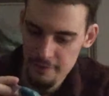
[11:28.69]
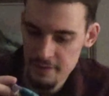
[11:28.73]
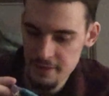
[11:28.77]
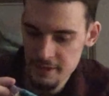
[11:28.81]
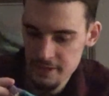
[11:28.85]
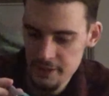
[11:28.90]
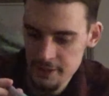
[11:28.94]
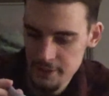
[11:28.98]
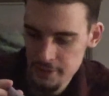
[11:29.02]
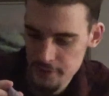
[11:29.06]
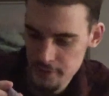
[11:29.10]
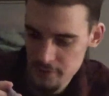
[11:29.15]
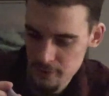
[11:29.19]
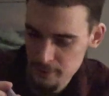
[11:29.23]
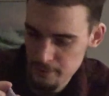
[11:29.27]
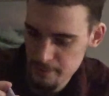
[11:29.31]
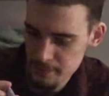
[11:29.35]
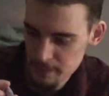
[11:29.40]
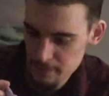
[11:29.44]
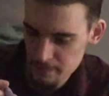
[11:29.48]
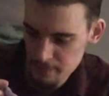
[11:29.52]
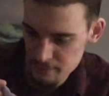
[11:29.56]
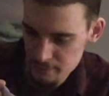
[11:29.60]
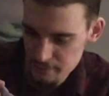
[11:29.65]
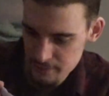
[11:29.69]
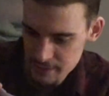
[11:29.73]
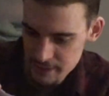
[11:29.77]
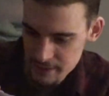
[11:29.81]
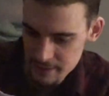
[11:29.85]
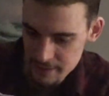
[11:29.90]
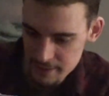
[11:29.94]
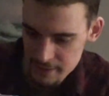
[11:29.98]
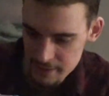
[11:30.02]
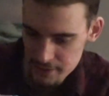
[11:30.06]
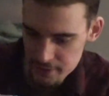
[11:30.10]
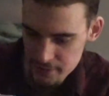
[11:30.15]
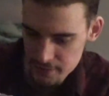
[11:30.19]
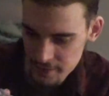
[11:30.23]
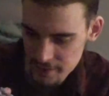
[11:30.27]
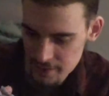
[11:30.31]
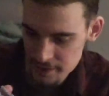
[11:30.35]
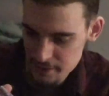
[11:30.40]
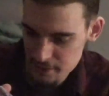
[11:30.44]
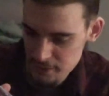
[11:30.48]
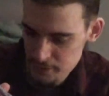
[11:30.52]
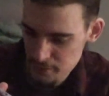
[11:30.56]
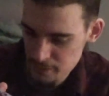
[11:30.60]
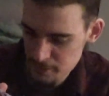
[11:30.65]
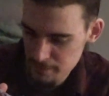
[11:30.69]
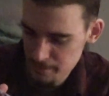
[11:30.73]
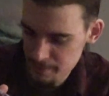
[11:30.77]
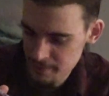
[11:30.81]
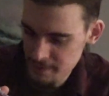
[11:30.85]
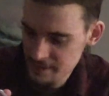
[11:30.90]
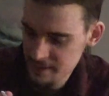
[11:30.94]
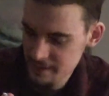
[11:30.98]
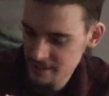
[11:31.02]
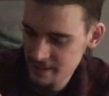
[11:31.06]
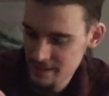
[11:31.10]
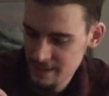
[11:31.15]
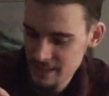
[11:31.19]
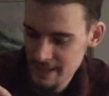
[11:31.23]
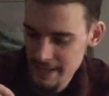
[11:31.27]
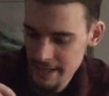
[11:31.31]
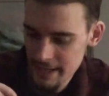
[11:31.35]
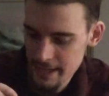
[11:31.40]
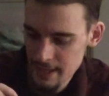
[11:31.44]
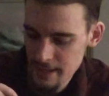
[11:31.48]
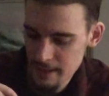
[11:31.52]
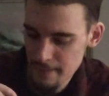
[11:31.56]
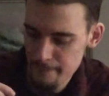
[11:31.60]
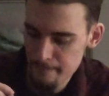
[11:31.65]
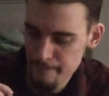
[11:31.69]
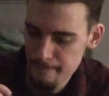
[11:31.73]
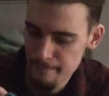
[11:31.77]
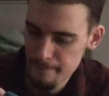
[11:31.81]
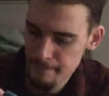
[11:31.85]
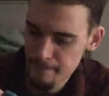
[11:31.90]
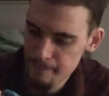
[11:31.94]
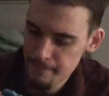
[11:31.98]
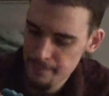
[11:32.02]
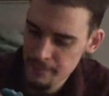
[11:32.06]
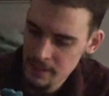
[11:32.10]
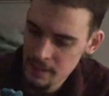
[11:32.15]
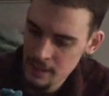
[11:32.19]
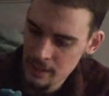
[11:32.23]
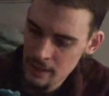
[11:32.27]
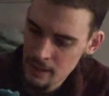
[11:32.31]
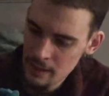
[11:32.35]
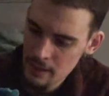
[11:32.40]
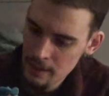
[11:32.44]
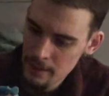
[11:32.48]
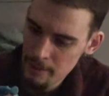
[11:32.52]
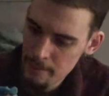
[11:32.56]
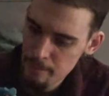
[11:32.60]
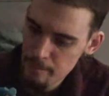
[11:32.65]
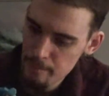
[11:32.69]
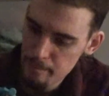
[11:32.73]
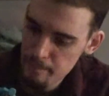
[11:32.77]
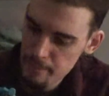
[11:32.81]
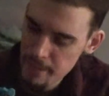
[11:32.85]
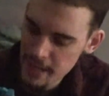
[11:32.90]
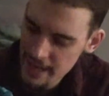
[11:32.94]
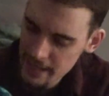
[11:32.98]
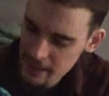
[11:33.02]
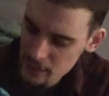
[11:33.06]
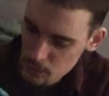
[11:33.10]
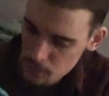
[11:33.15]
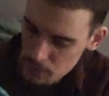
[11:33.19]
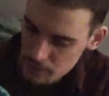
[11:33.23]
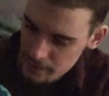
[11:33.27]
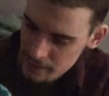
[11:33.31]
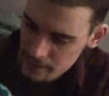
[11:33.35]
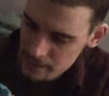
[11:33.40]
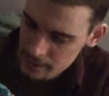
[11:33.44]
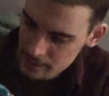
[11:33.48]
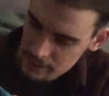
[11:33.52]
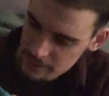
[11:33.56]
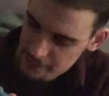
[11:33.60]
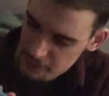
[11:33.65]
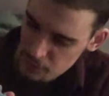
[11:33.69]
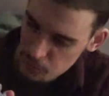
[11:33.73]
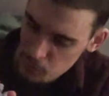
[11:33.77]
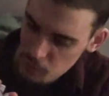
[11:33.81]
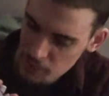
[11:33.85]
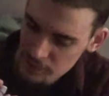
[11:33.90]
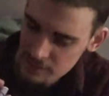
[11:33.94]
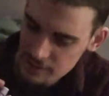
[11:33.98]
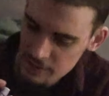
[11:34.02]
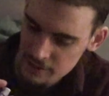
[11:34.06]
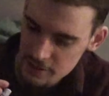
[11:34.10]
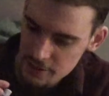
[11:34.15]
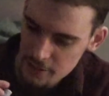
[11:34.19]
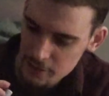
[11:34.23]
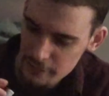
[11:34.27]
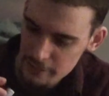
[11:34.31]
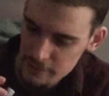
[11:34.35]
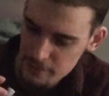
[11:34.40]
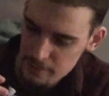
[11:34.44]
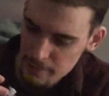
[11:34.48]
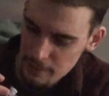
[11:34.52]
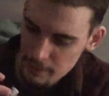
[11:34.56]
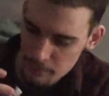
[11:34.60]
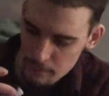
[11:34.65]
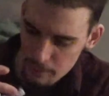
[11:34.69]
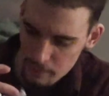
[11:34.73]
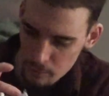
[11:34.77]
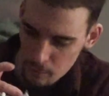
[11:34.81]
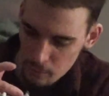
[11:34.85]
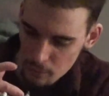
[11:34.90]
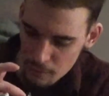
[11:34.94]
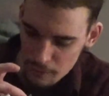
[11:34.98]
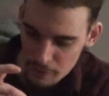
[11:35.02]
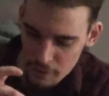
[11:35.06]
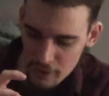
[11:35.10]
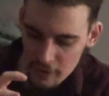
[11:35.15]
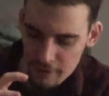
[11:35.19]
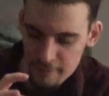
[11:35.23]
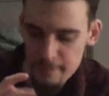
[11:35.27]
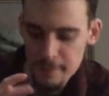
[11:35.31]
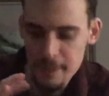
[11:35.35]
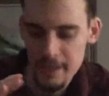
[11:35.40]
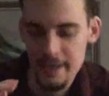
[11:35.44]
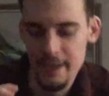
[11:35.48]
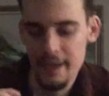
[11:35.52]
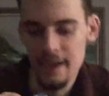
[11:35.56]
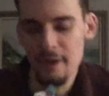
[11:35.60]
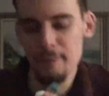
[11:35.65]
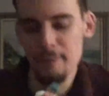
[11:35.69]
year, I'll be able to read the year on this one, but this is a penguin. If there was a year, it's probably worn off by now,